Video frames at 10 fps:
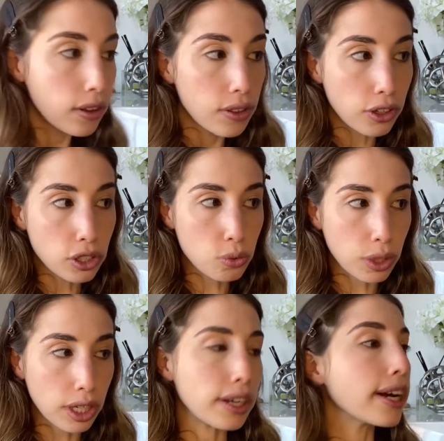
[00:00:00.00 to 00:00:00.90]
This is
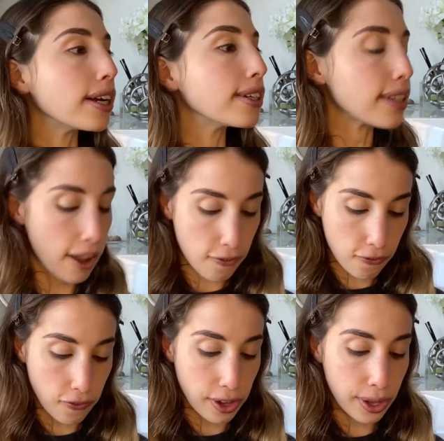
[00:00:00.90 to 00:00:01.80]
really nice. I
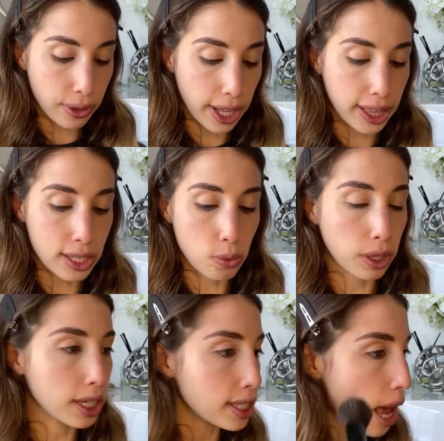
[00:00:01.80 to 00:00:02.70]
feel like this
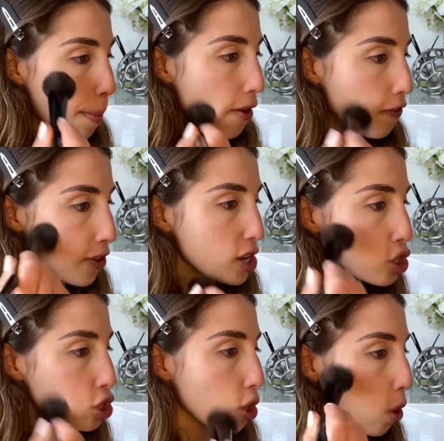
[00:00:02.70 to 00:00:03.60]
really set my face
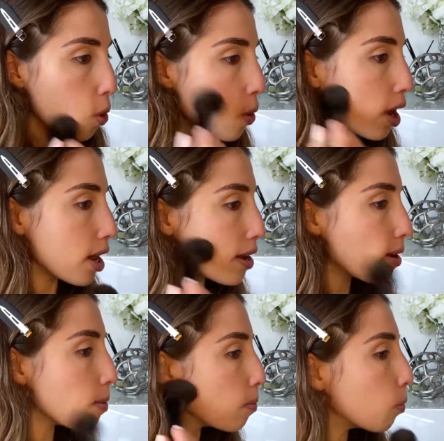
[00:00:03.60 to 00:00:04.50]
so
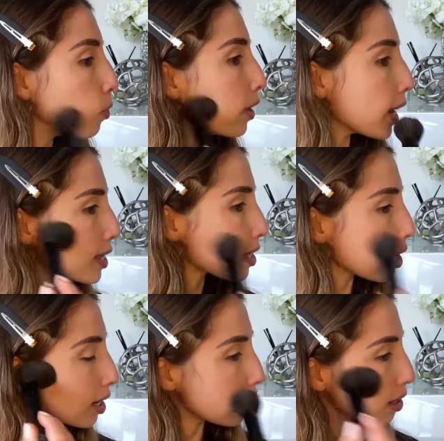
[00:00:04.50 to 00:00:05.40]

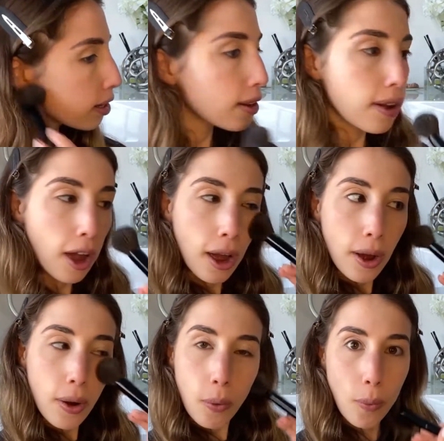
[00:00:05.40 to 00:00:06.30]
nicely.
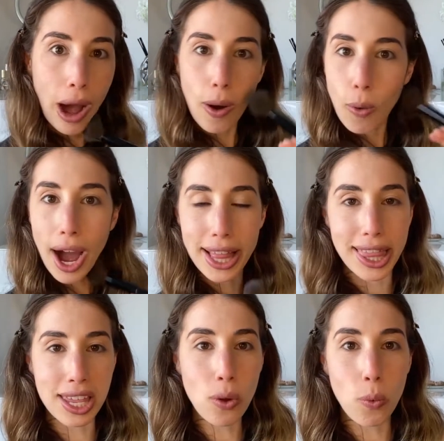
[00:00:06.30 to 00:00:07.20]
Wow, I
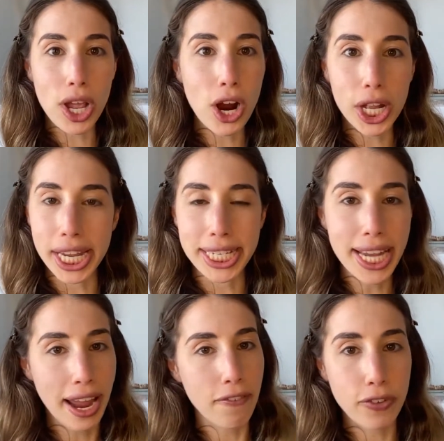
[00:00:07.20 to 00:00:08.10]
think we are like
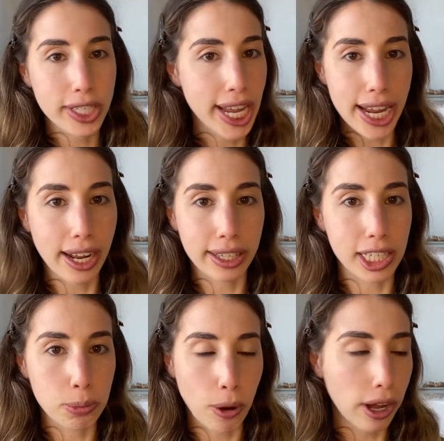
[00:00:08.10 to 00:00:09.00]
10 for 10 on
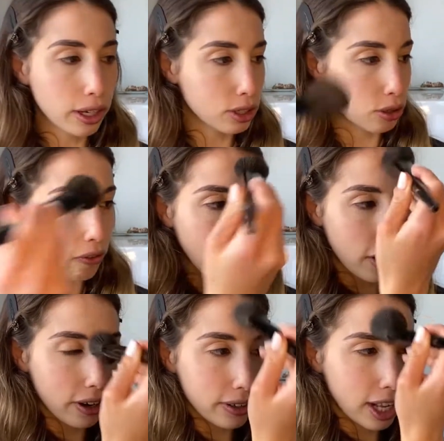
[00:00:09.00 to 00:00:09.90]
these products so
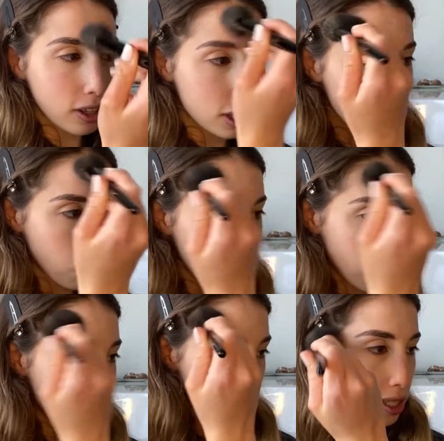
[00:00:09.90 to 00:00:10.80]
far. That's pretty
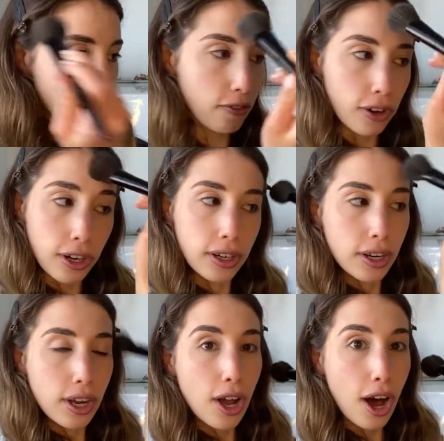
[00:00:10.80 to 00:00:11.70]
impressive for
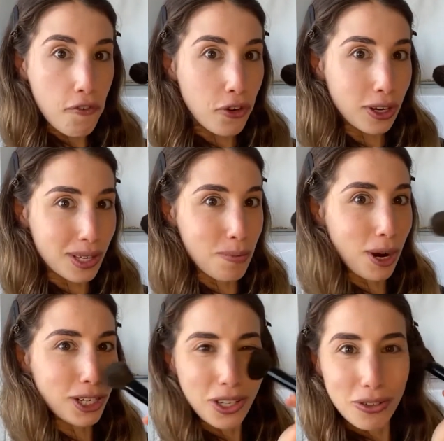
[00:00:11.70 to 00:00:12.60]
a first
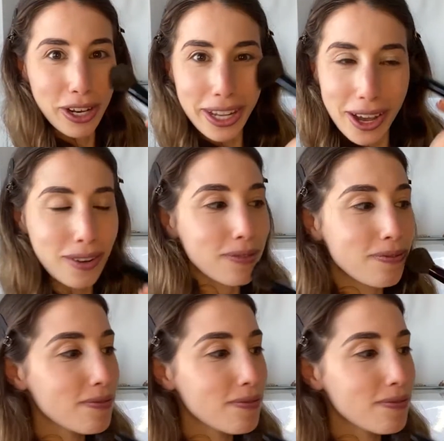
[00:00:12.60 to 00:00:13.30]
impressions video.